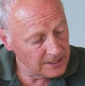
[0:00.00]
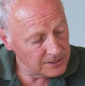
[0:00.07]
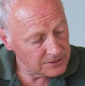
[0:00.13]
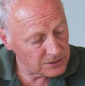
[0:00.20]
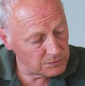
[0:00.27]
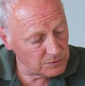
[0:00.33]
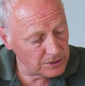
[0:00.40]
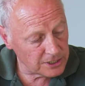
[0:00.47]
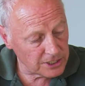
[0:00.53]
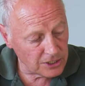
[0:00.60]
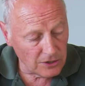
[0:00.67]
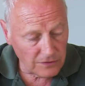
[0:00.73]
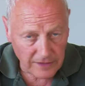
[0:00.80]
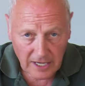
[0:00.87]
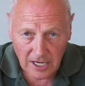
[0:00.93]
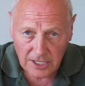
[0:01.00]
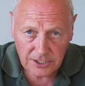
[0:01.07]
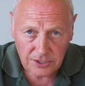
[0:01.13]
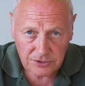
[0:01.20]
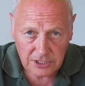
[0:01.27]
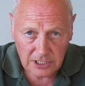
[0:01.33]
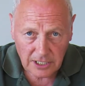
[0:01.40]
So working on that, I
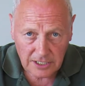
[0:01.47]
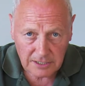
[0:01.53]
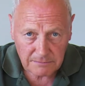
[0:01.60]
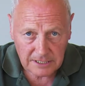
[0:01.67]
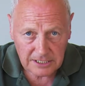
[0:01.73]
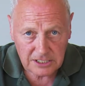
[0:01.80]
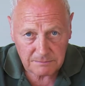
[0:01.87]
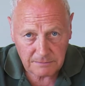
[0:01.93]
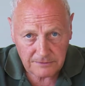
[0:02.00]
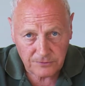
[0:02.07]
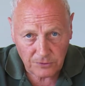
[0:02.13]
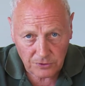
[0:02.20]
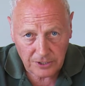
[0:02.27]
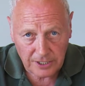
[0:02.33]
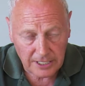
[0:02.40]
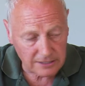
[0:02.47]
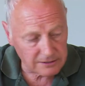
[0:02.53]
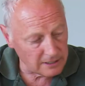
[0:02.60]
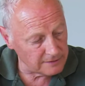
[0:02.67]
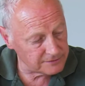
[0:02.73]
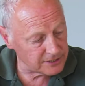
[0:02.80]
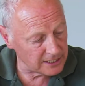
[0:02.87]
use a light meter before the
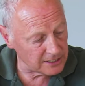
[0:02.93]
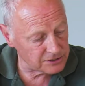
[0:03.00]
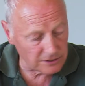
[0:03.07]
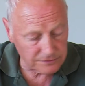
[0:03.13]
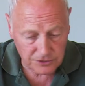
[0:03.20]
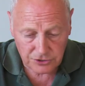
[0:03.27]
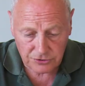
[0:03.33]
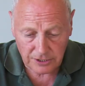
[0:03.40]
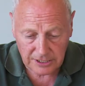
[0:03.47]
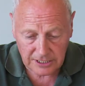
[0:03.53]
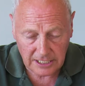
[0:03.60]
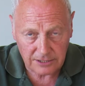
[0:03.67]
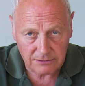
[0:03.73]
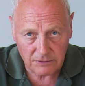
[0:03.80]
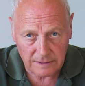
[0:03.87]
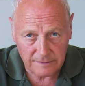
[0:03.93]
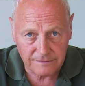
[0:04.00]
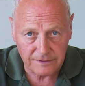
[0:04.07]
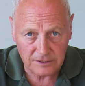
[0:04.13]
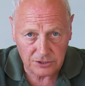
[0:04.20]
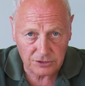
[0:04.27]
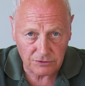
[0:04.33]
aircraft takes off to try to get the right
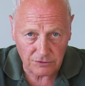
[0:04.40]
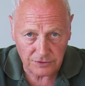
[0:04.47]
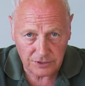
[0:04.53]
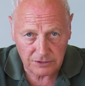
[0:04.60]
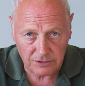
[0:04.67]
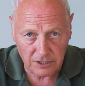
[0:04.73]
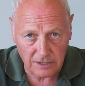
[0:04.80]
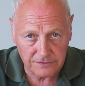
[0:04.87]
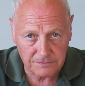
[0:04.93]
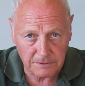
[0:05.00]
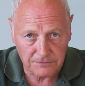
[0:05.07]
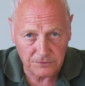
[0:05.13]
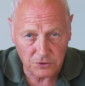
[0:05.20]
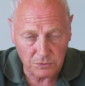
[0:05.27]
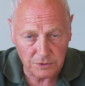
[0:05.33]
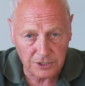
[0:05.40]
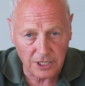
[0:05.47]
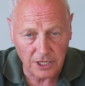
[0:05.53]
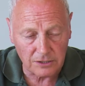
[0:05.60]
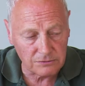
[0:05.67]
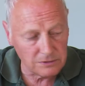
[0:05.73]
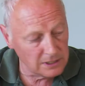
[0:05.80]
filter on the craft before we
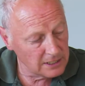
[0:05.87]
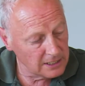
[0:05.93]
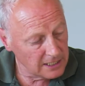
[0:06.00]
go.